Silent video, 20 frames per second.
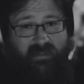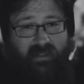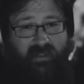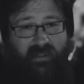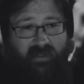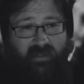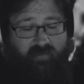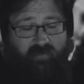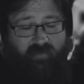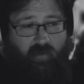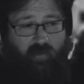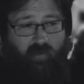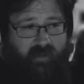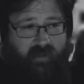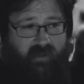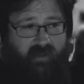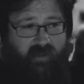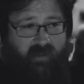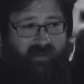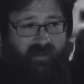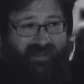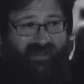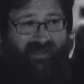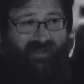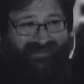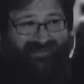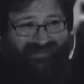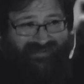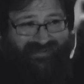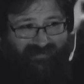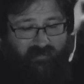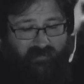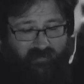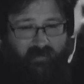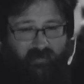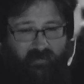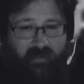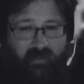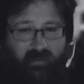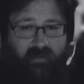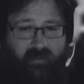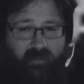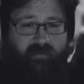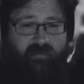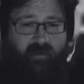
So partly,